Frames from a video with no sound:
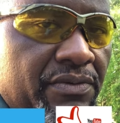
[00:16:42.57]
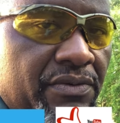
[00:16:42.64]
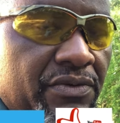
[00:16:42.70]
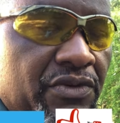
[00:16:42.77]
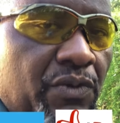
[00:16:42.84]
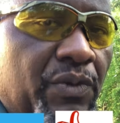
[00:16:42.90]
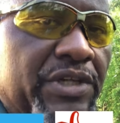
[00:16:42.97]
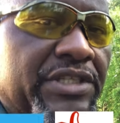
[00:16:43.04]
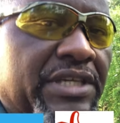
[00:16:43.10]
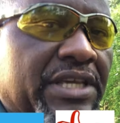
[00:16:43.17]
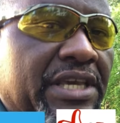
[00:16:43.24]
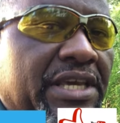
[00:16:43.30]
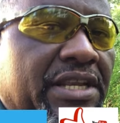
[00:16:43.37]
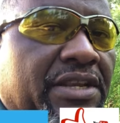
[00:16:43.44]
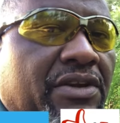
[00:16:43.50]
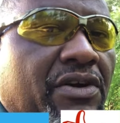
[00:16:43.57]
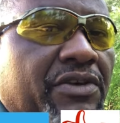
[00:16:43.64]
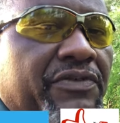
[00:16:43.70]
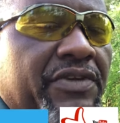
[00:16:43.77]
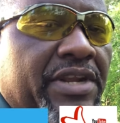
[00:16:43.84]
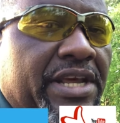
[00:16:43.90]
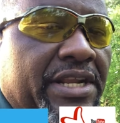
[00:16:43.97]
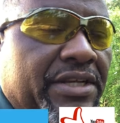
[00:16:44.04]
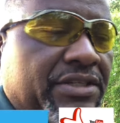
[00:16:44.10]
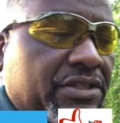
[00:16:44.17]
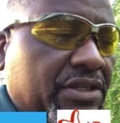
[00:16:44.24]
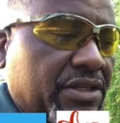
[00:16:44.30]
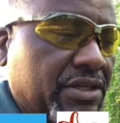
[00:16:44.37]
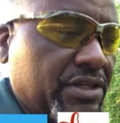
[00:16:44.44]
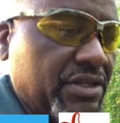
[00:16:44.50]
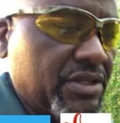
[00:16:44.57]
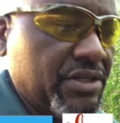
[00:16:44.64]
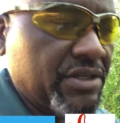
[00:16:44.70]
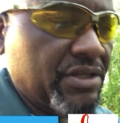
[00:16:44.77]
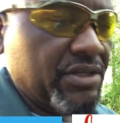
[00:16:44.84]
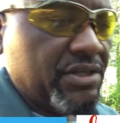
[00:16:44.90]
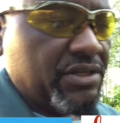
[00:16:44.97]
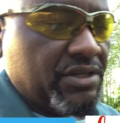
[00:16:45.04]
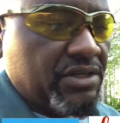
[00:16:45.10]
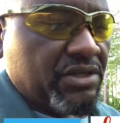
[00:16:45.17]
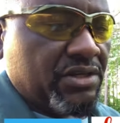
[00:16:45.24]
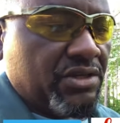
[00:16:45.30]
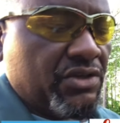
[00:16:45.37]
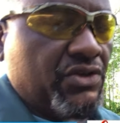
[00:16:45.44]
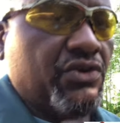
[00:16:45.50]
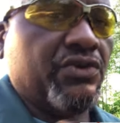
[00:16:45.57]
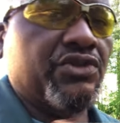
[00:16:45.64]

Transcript: So, once again, Yard Fanatics, you're